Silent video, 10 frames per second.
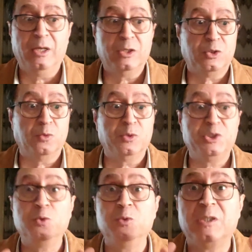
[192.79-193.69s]
to
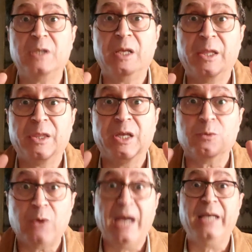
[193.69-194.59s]
use the
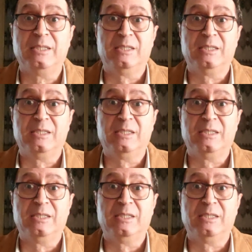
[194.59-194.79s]
right